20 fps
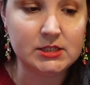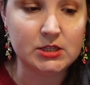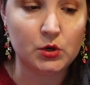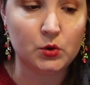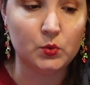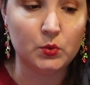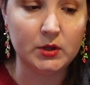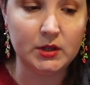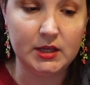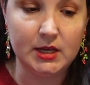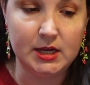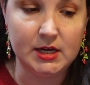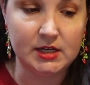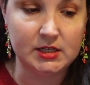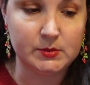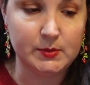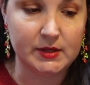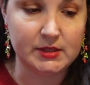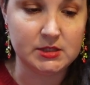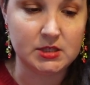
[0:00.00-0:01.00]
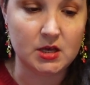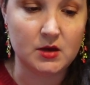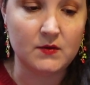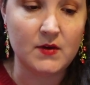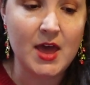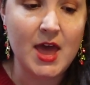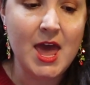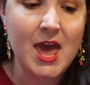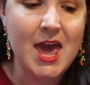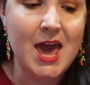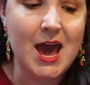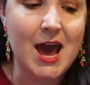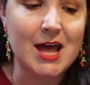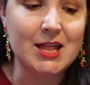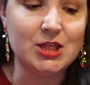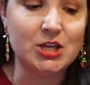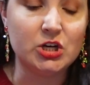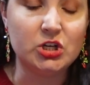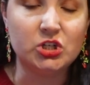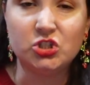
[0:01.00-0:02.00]
They're really inexpensive,
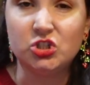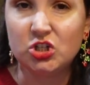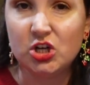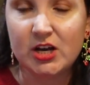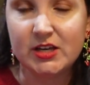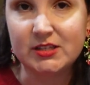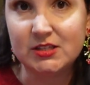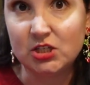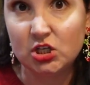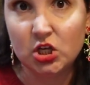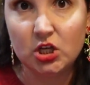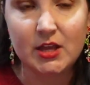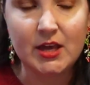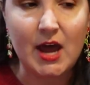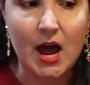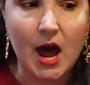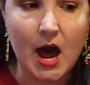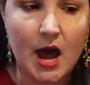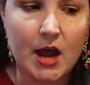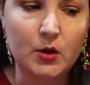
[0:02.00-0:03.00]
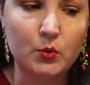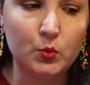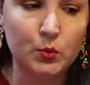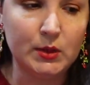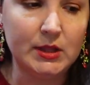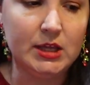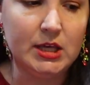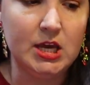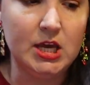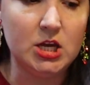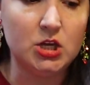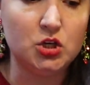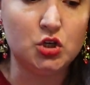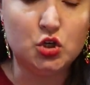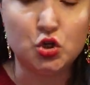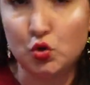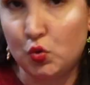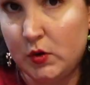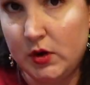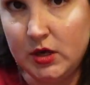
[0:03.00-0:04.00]
and they're just good. Like, I really
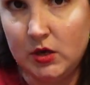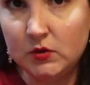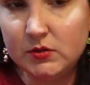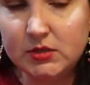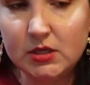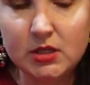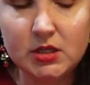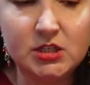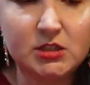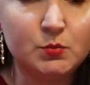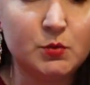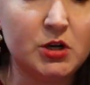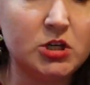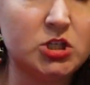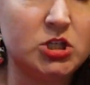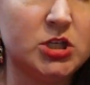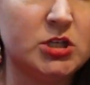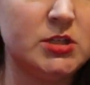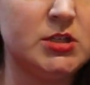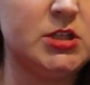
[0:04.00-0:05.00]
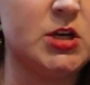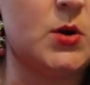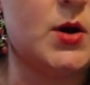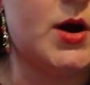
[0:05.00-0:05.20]
enjoy using these brushes, so